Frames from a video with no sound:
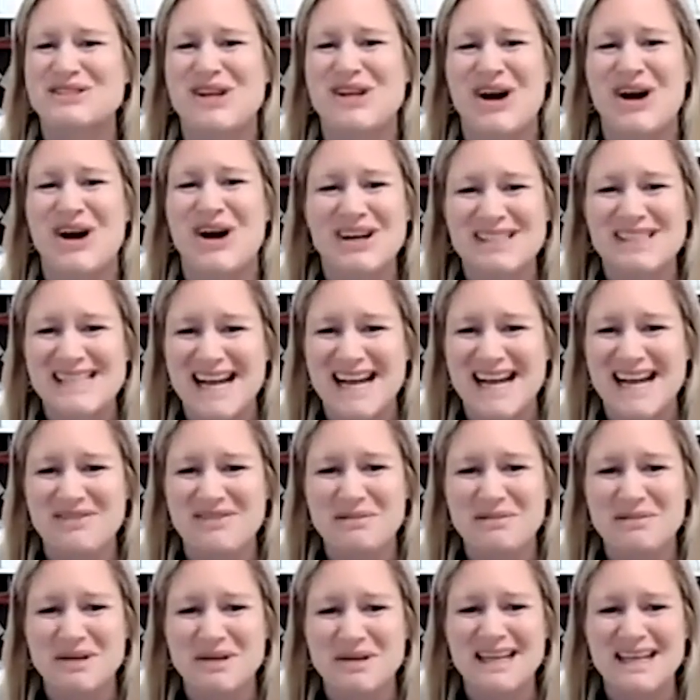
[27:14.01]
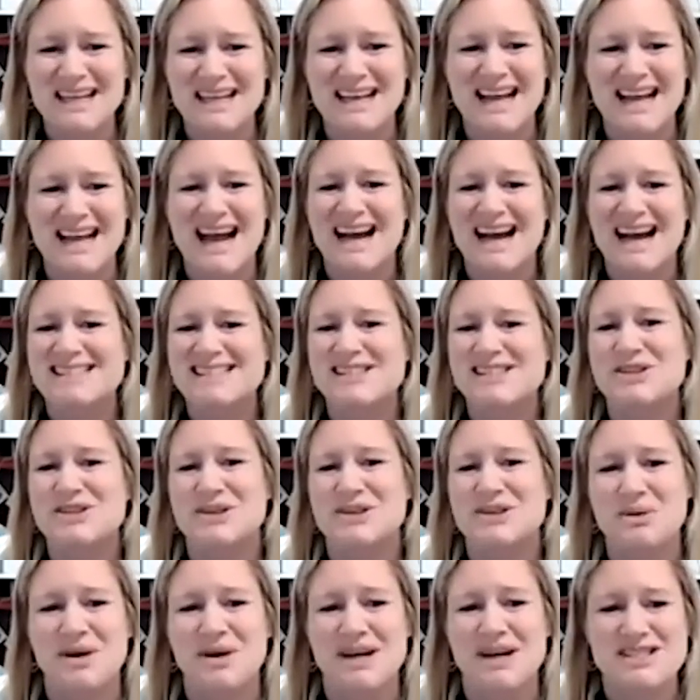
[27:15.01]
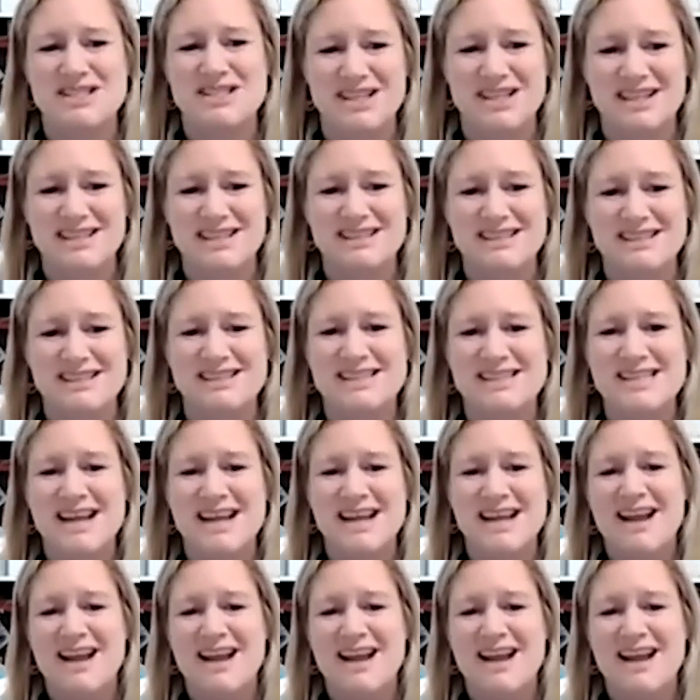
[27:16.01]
talk to everybody, ask your questions.